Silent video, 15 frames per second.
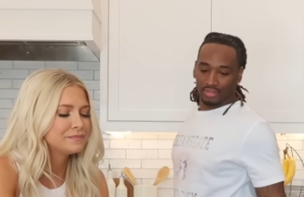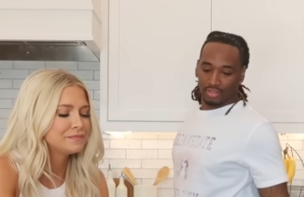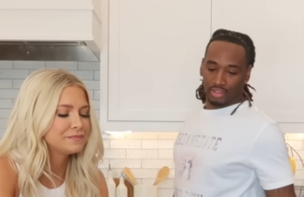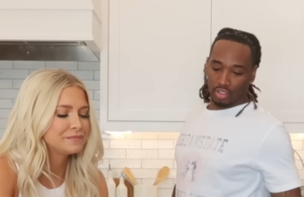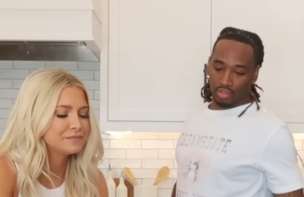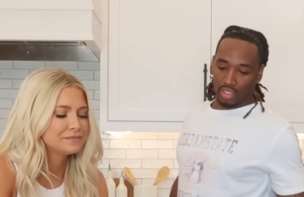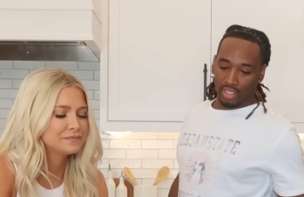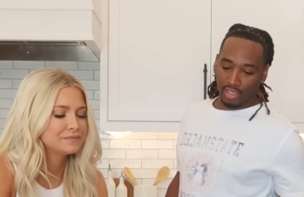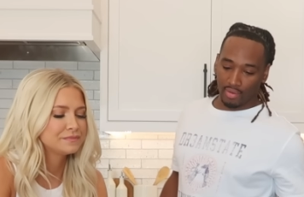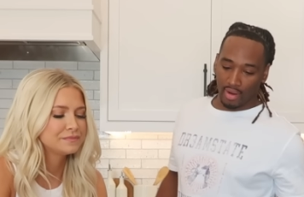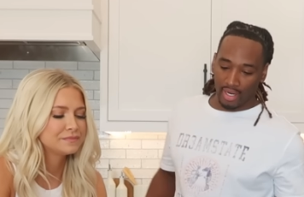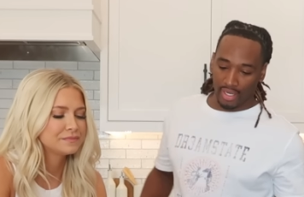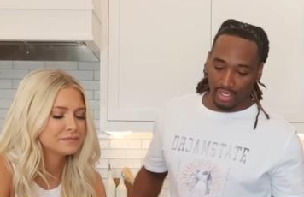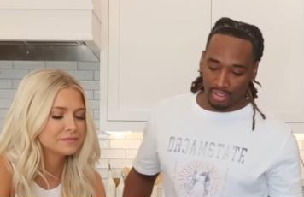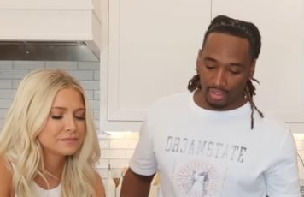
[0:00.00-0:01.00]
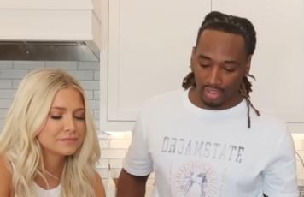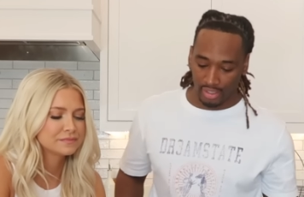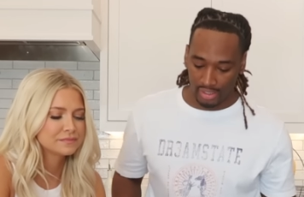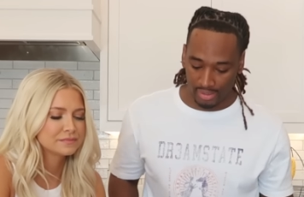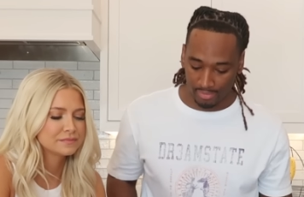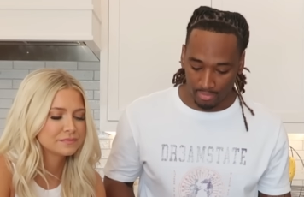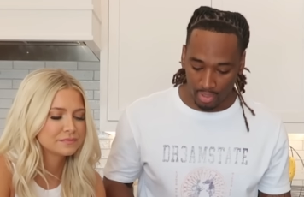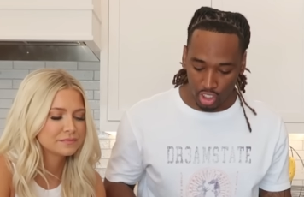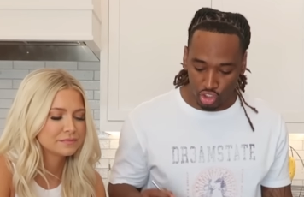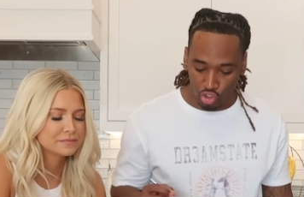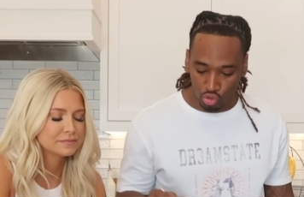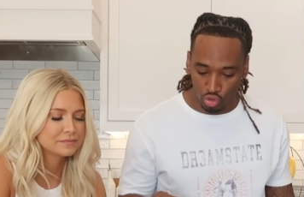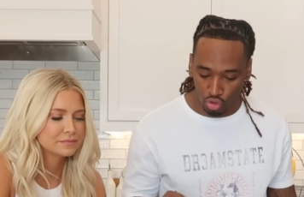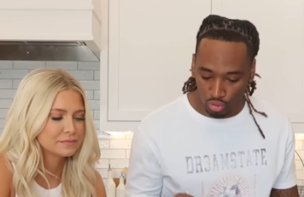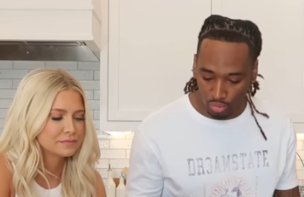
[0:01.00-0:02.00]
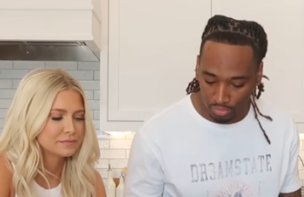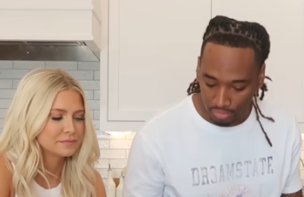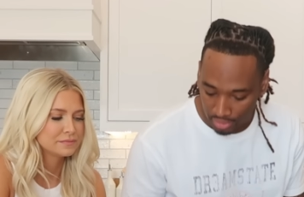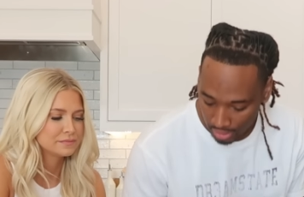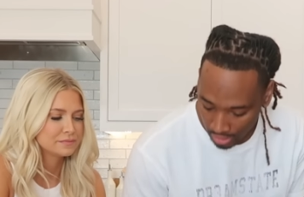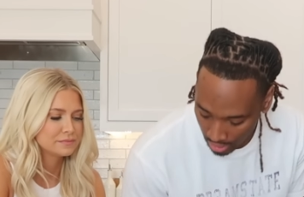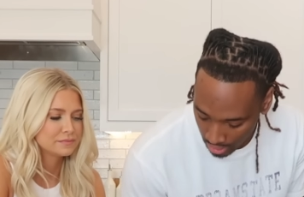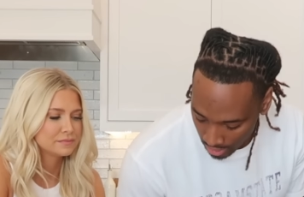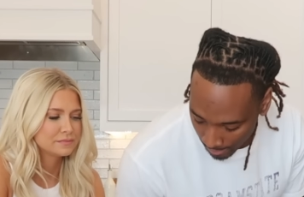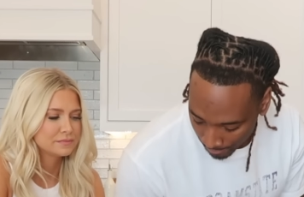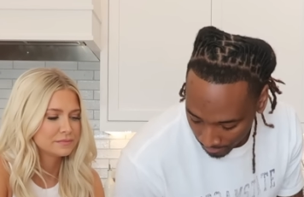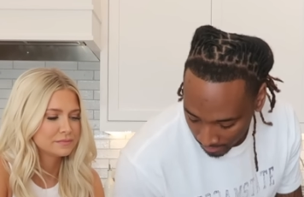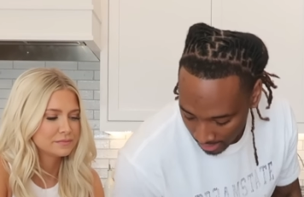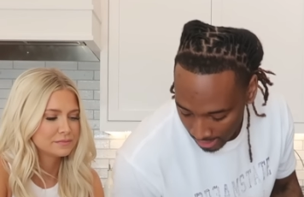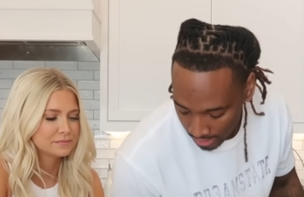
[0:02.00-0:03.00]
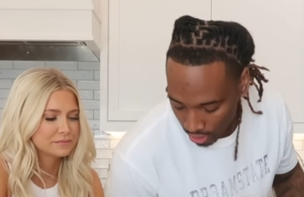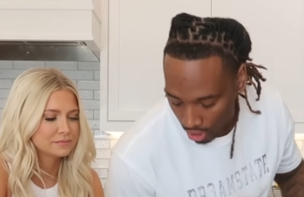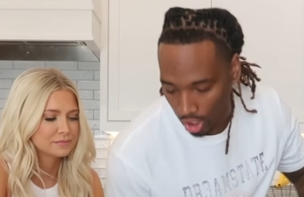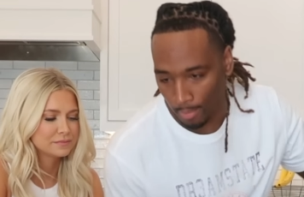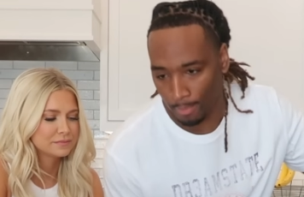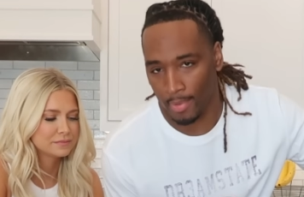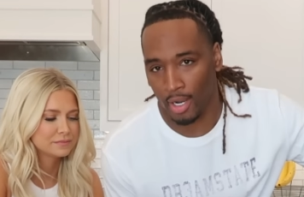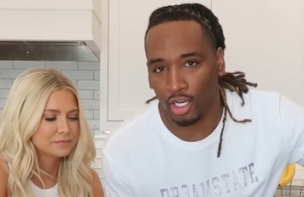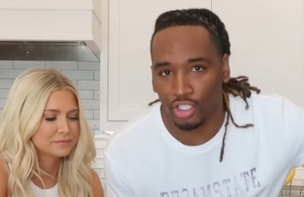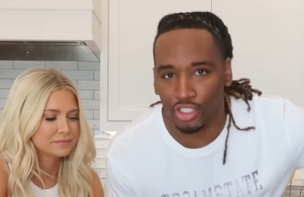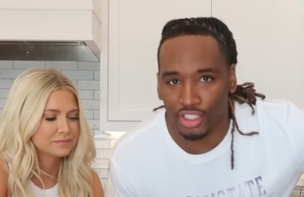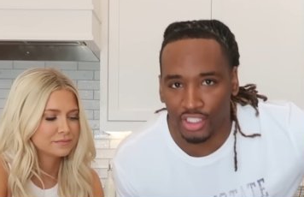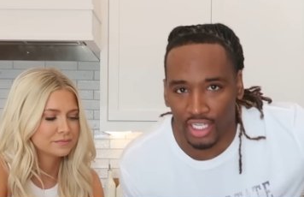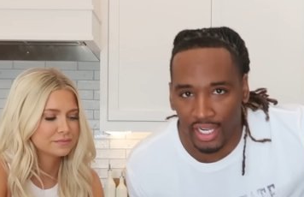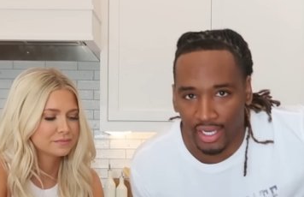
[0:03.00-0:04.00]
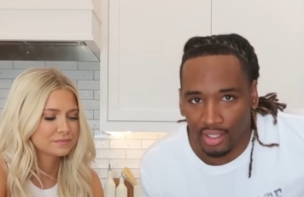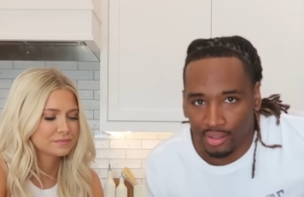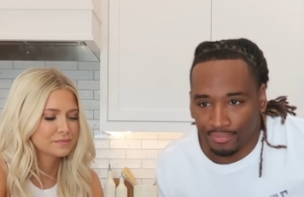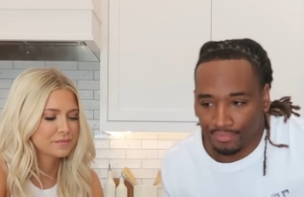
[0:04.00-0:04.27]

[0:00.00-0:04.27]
Speaker 1: So this right here is mushrooms. It's called burger steak.